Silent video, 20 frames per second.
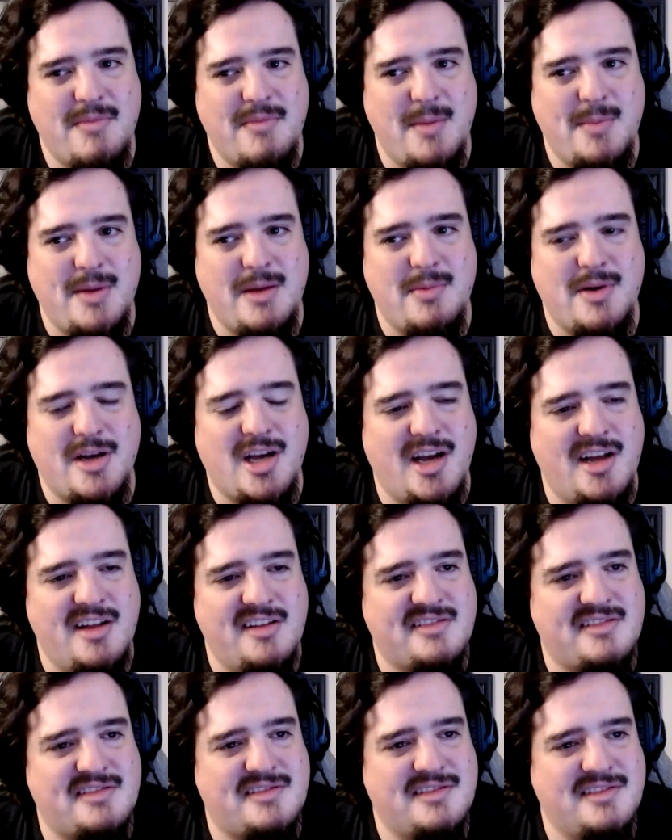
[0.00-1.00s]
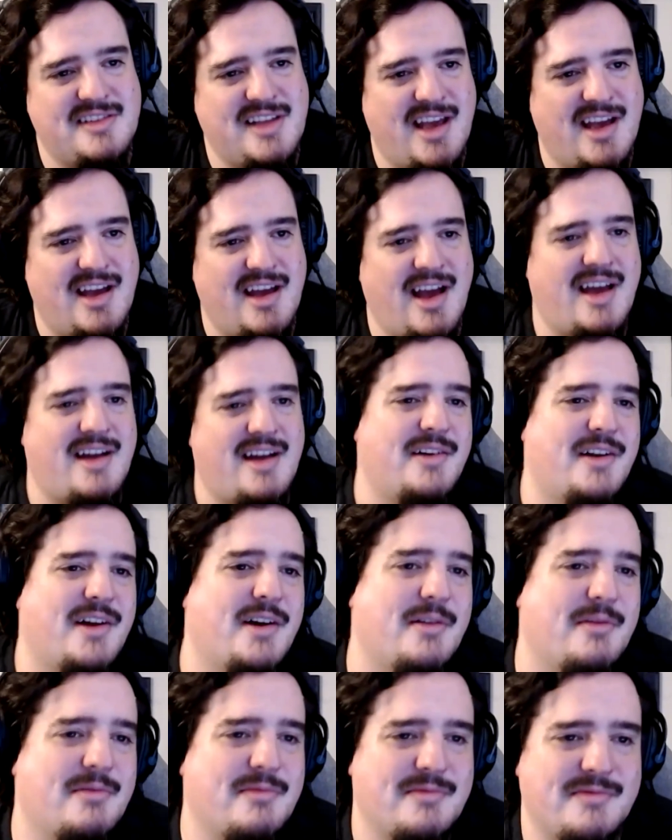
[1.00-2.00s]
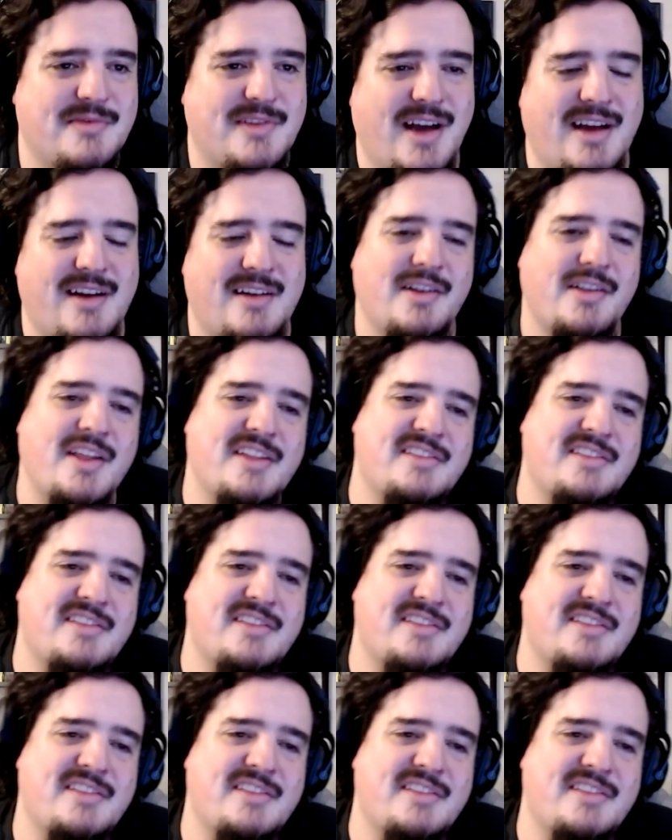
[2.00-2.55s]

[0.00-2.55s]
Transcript: maybe because I don't know. I don't know.